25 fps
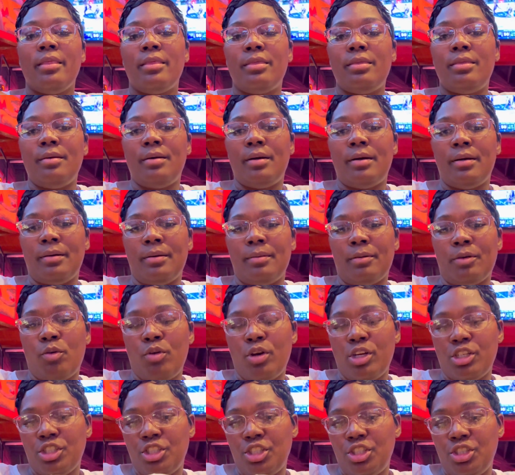the
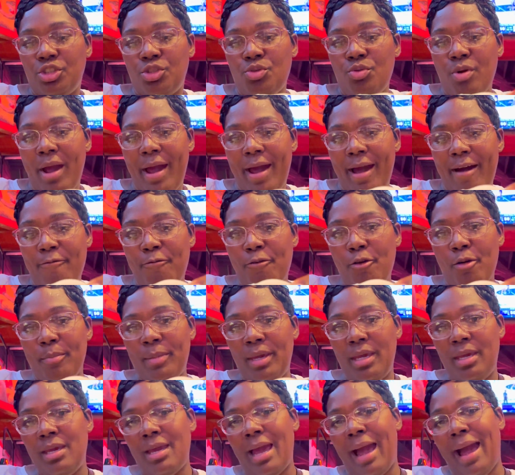questions you have for
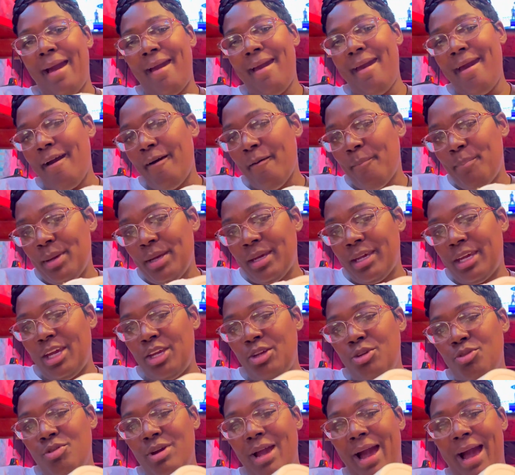me. I have been
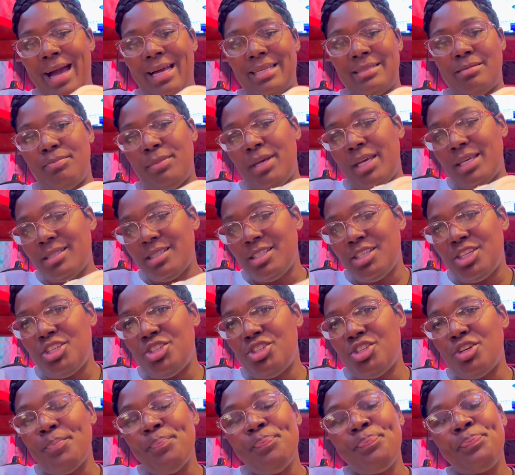getting you guys
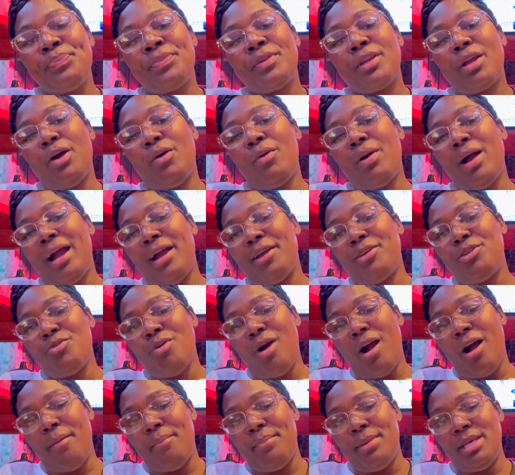message on how you
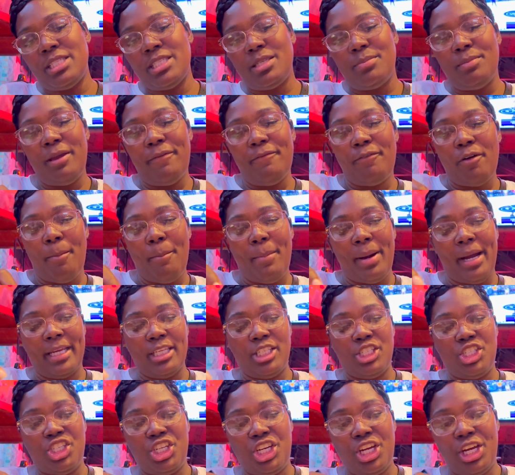all miss me from my
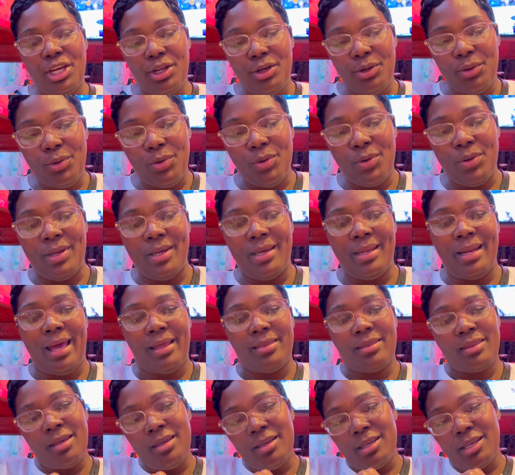channel, and I
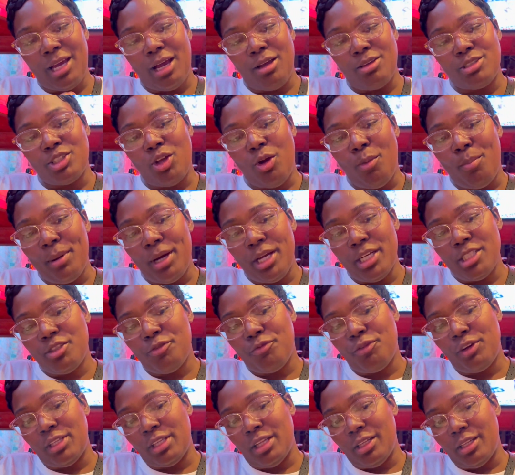thank y'all so much
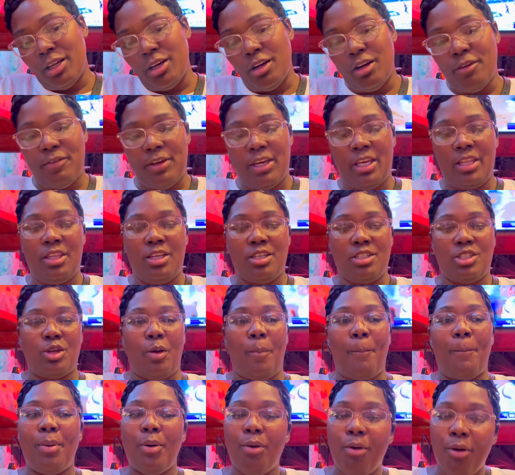for the love and the
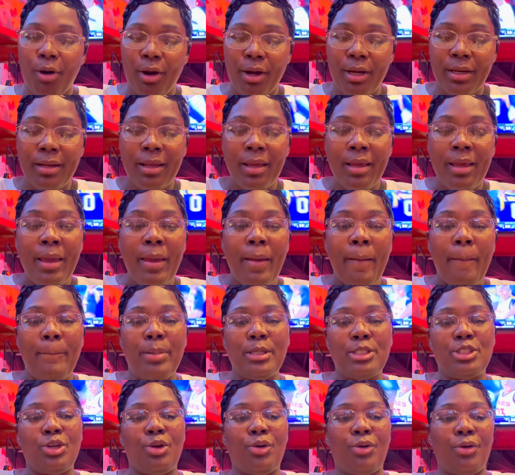support.
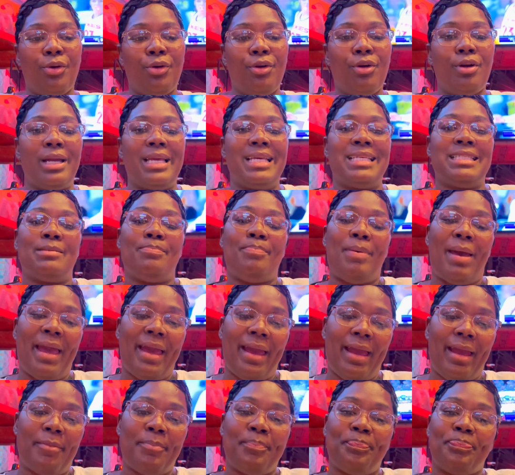But your girl is
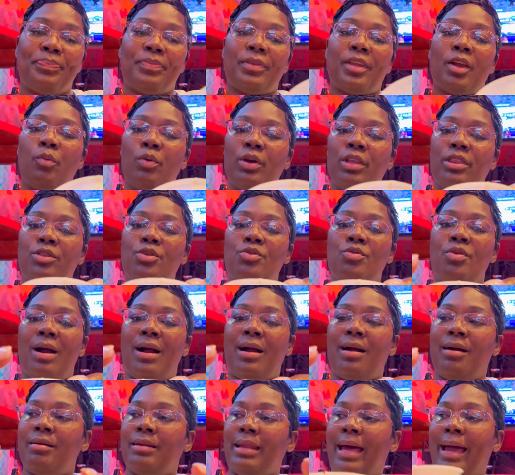back with you
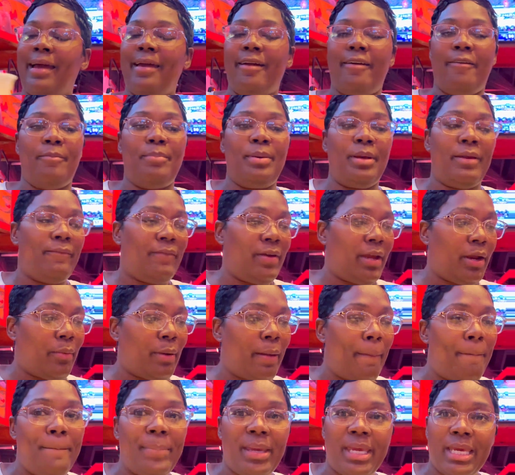all. I have been
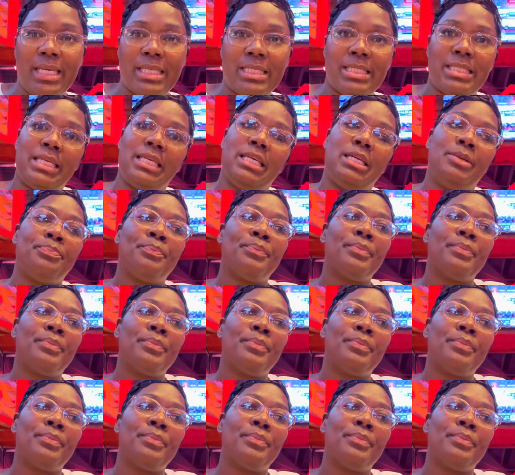very busy